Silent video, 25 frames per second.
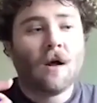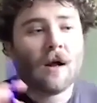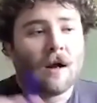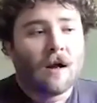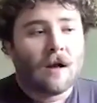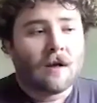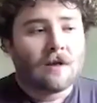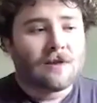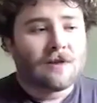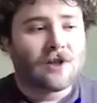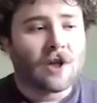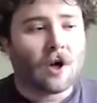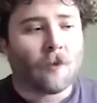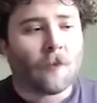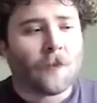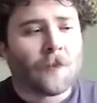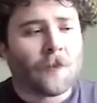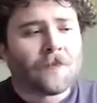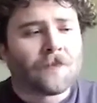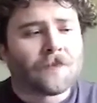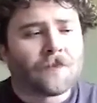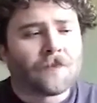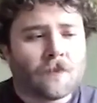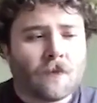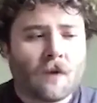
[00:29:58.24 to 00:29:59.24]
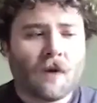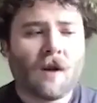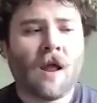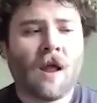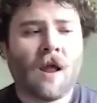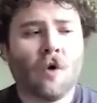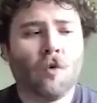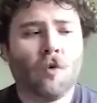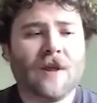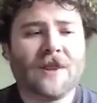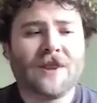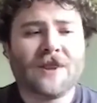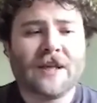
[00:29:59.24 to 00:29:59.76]
So
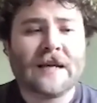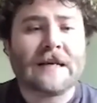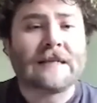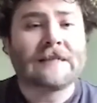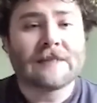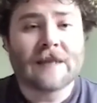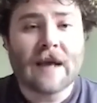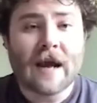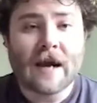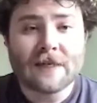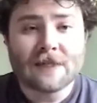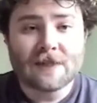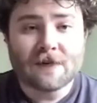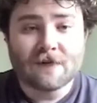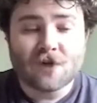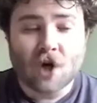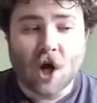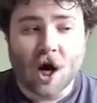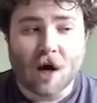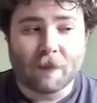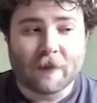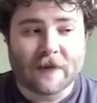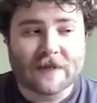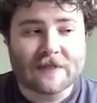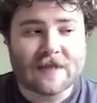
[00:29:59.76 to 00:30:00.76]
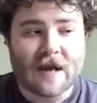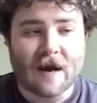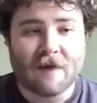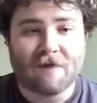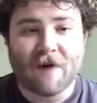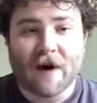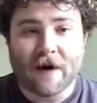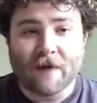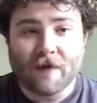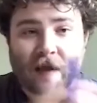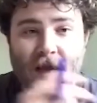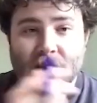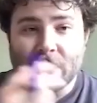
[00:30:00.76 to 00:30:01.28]
with these kinds of topics, I
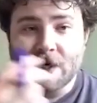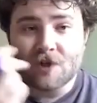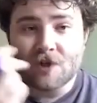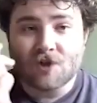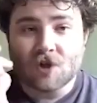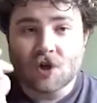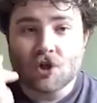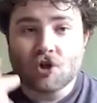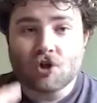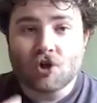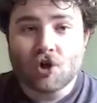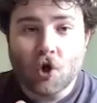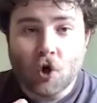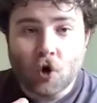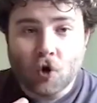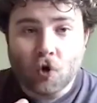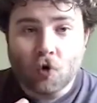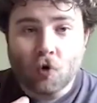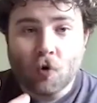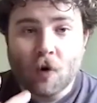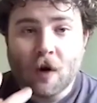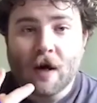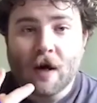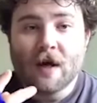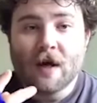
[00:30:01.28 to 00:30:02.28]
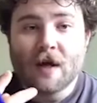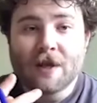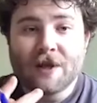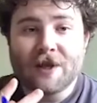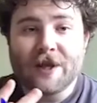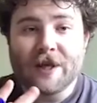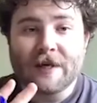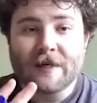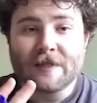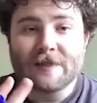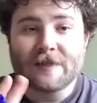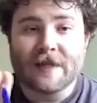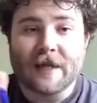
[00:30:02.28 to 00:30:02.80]
find that there's two
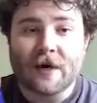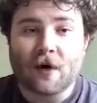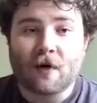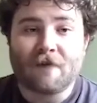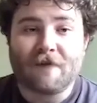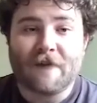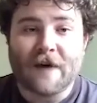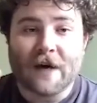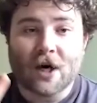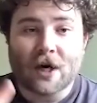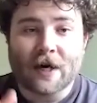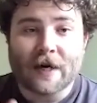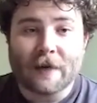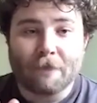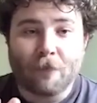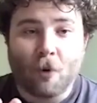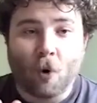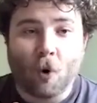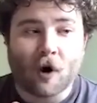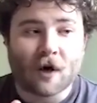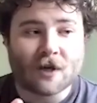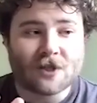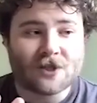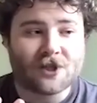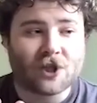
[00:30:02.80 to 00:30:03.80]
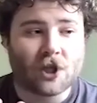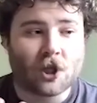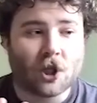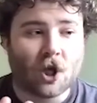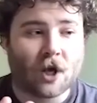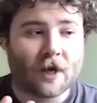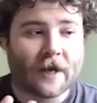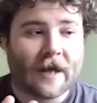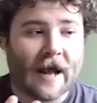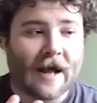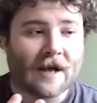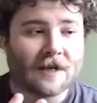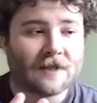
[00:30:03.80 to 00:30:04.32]
things that are very important to look
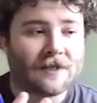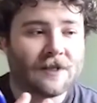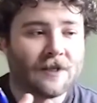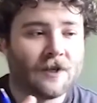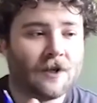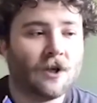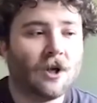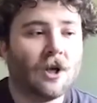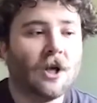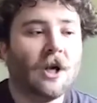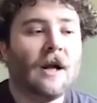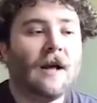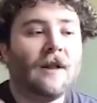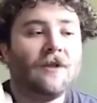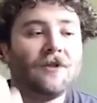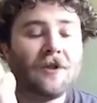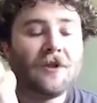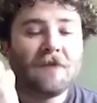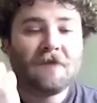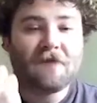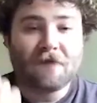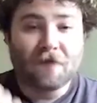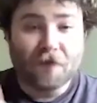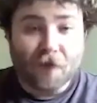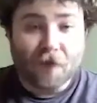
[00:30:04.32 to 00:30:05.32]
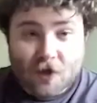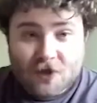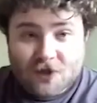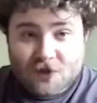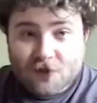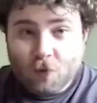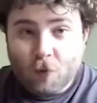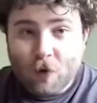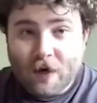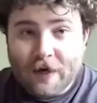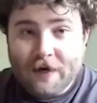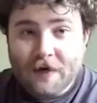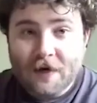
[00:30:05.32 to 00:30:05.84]
at. The first
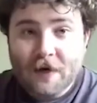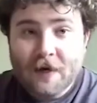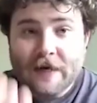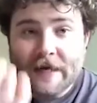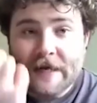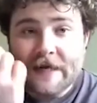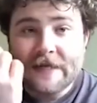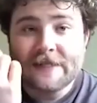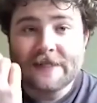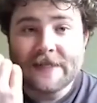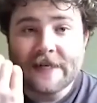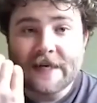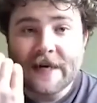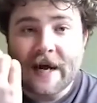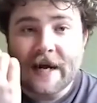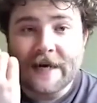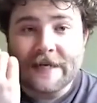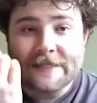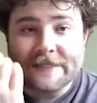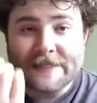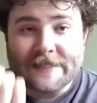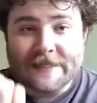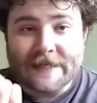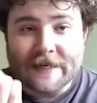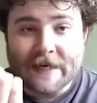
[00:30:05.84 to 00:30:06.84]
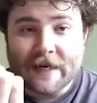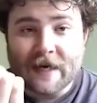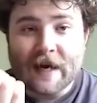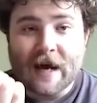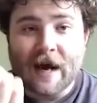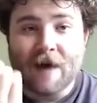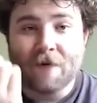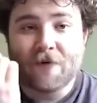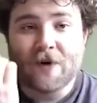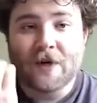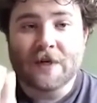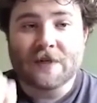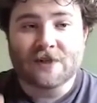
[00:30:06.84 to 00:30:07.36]
one is an idea
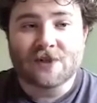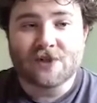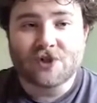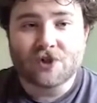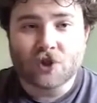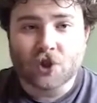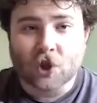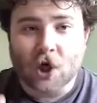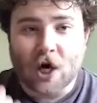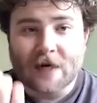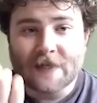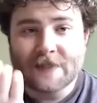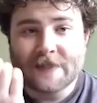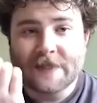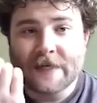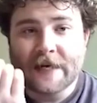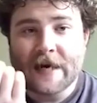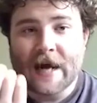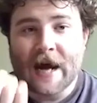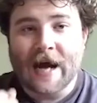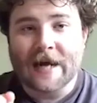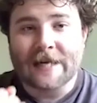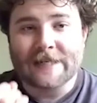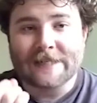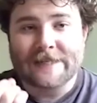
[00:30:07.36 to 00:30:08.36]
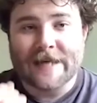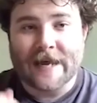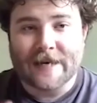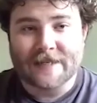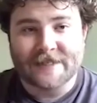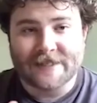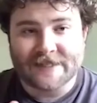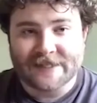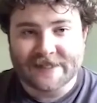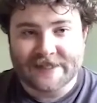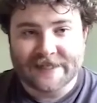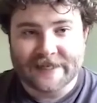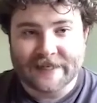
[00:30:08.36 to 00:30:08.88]
of constructing
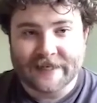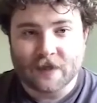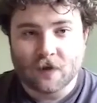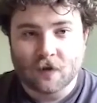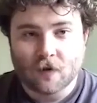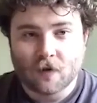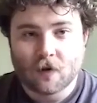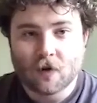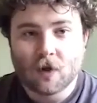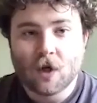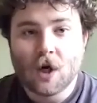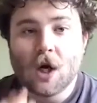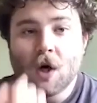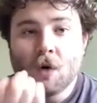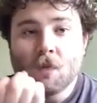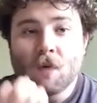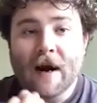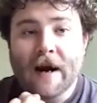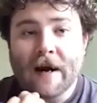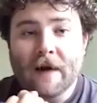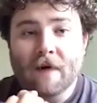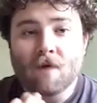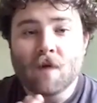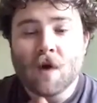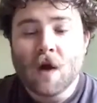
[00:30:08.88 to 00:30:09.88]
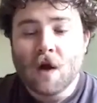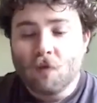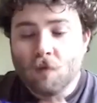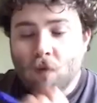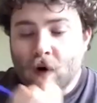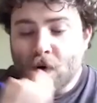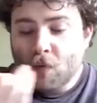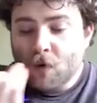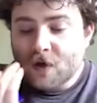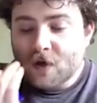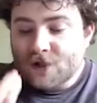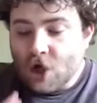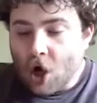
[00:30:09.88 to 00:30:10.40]
identity, right? When
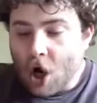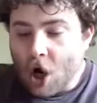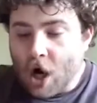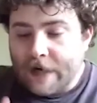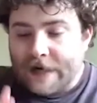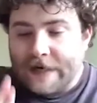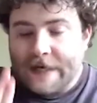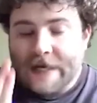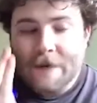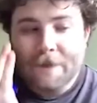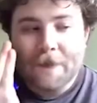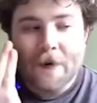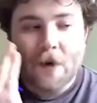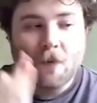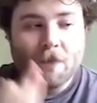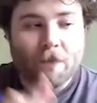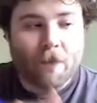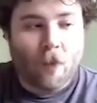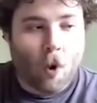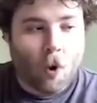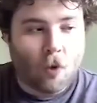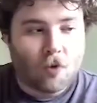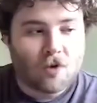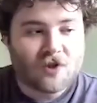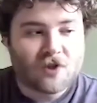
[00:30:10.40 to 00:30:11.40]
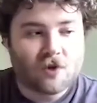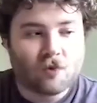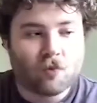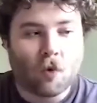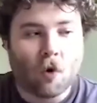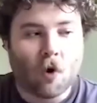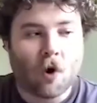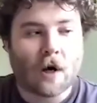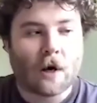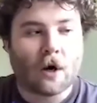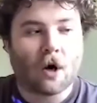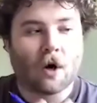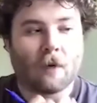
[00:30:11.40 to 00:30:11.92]
we're talking about
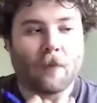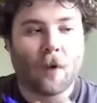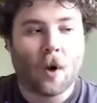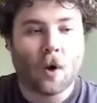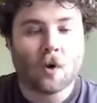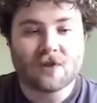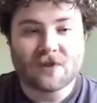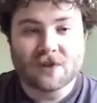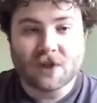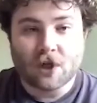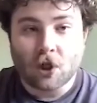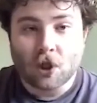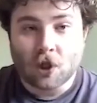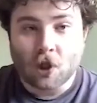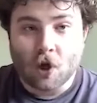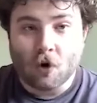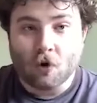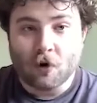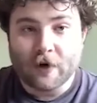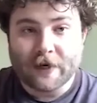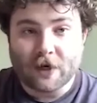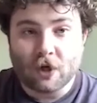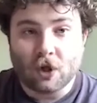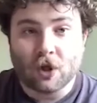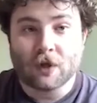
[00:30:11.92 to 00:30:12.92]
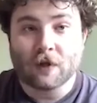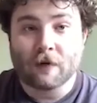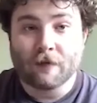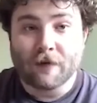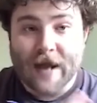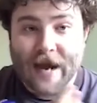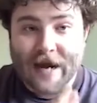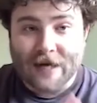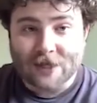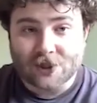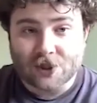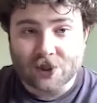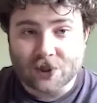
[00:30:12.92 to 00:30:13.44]
post-war or post-colonial
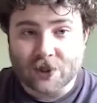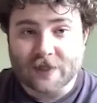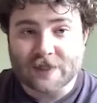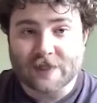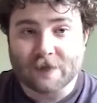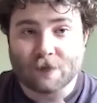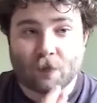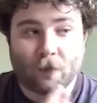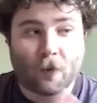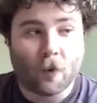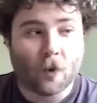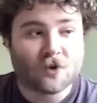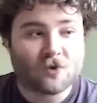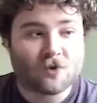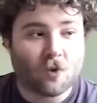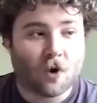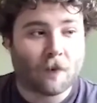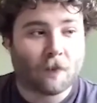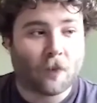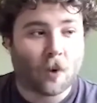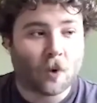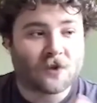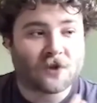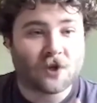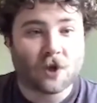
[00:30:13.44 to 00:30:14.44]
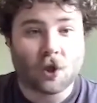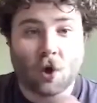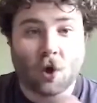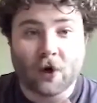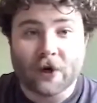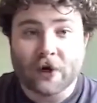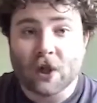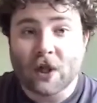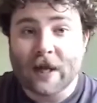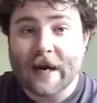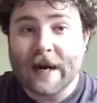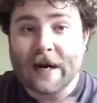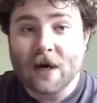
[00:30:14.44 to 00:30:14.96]
nationalism or post-war,
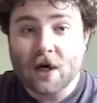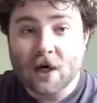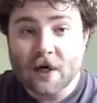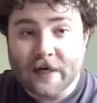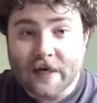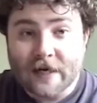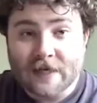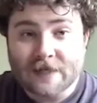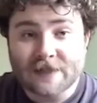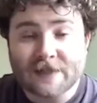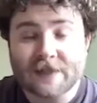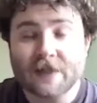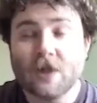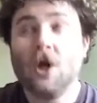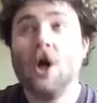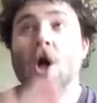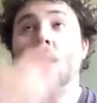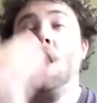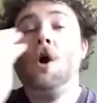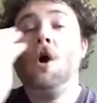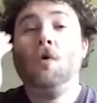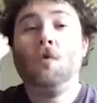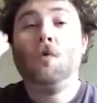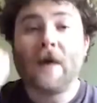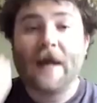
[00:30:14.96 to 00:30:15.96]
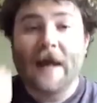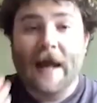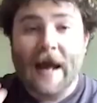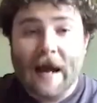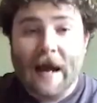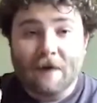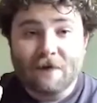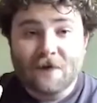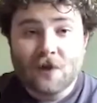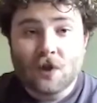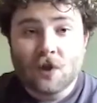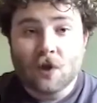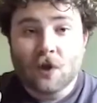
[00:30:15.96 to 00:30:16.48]
post-colonial areas, we
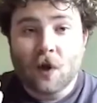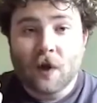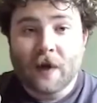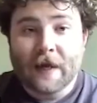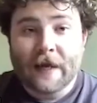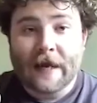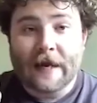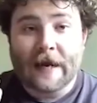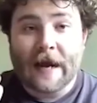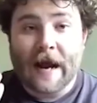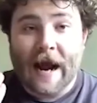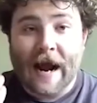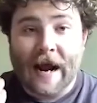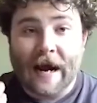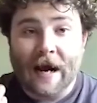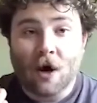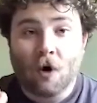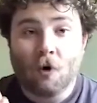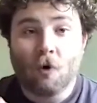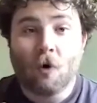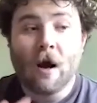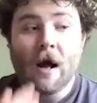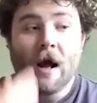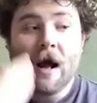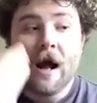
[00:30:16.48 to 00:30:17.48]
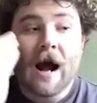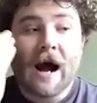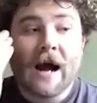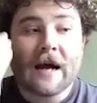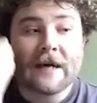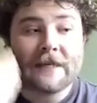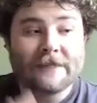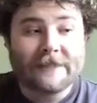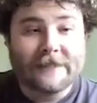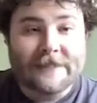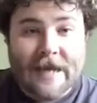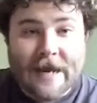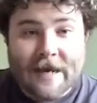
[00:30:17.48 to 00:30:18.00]
have to look at how
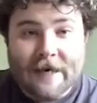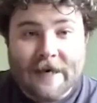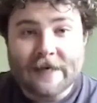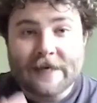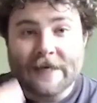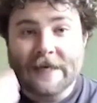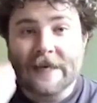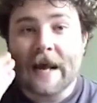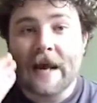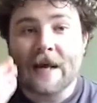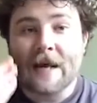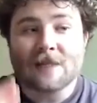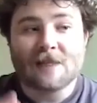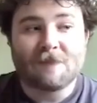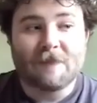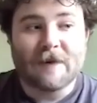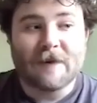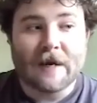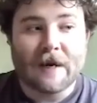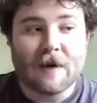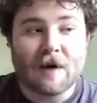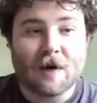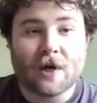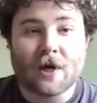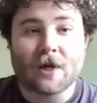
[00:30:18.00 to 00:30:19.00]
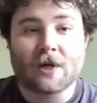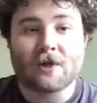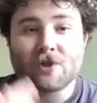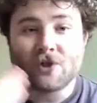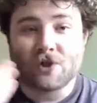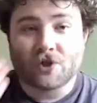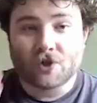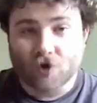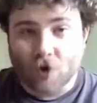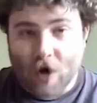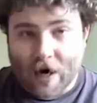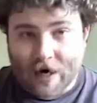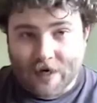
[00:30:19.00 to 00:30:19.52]
identity has been
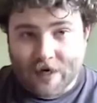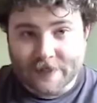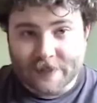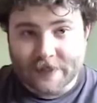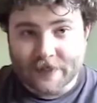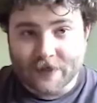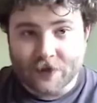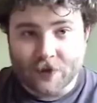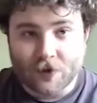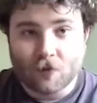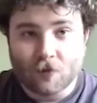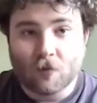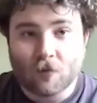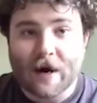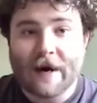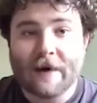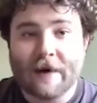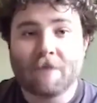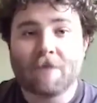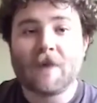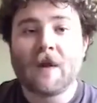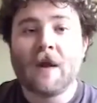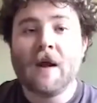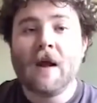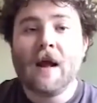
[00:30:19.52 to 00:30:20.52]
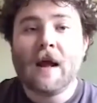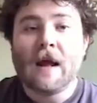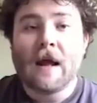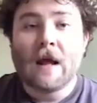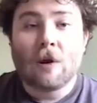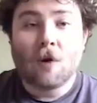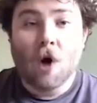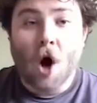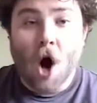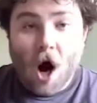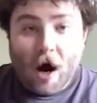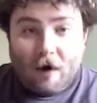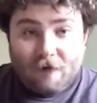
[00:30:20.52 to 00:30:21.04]
constructed, right?
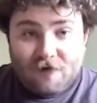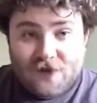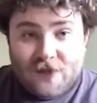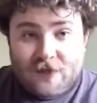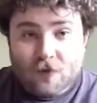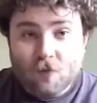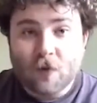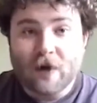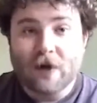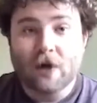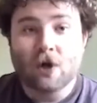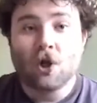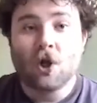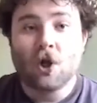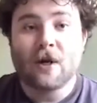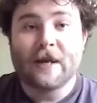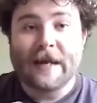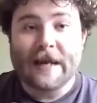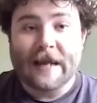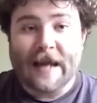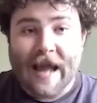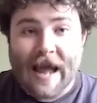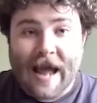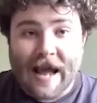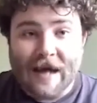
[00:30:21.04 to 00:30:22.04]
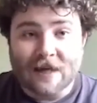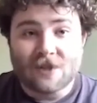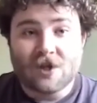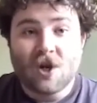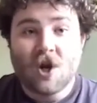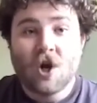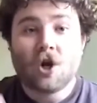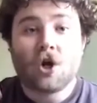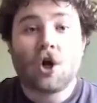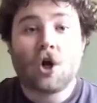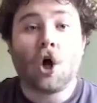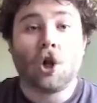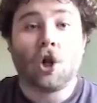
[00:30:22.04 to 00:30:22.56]
Often we're looking at
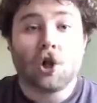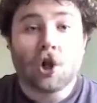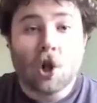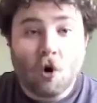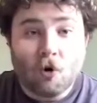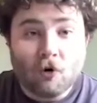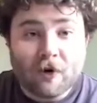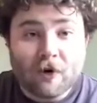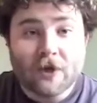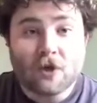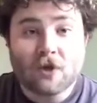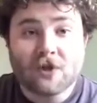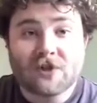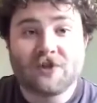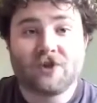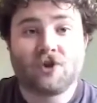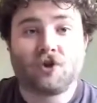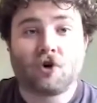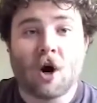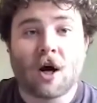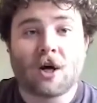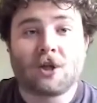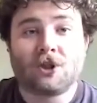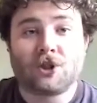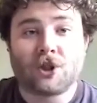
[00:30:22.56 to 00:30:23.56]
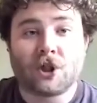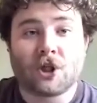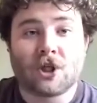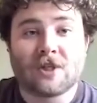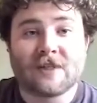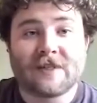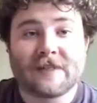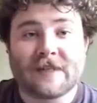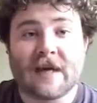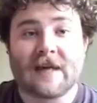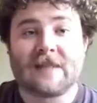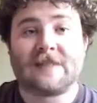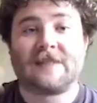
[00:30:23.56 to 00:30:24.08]
colonial
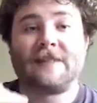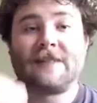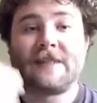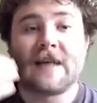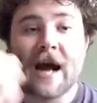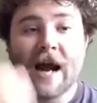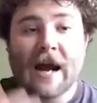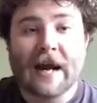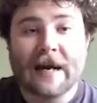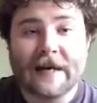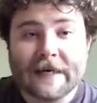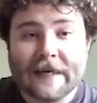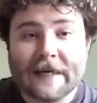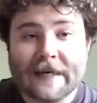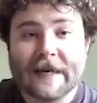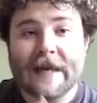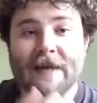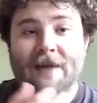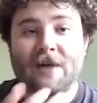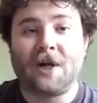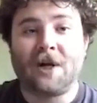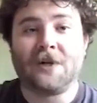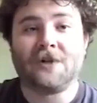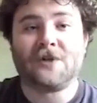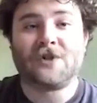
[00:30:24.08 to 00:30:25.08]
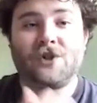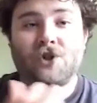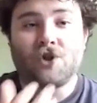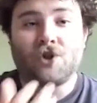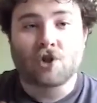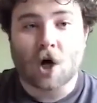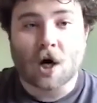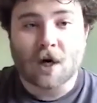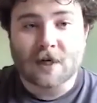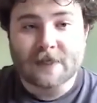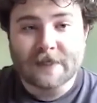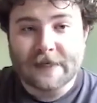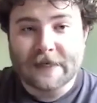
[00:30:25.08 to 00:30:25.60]
structures assigning and
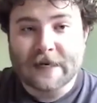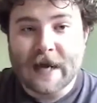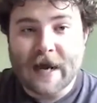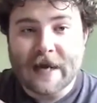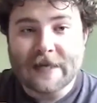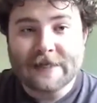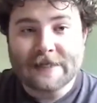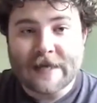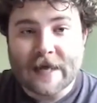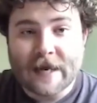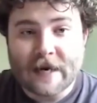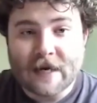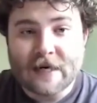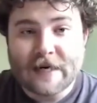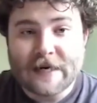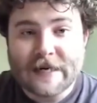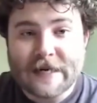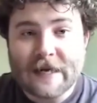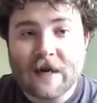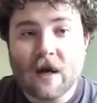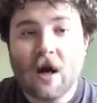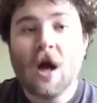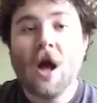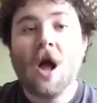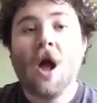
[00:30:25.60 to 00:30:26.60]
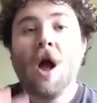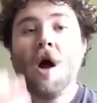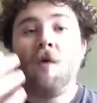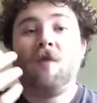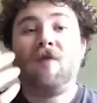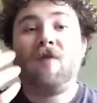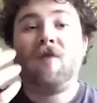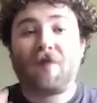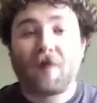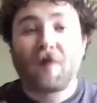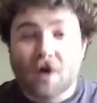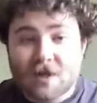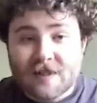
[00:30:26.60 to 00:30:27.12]
constructing identity
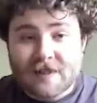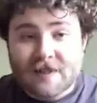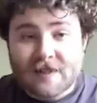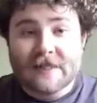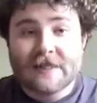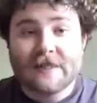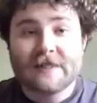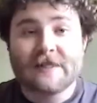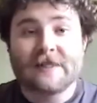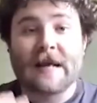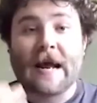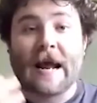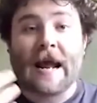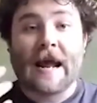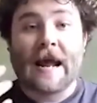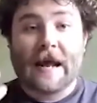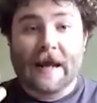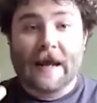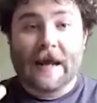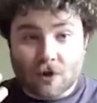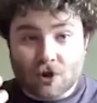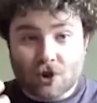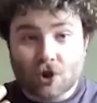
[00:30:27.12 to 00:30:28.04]
versus a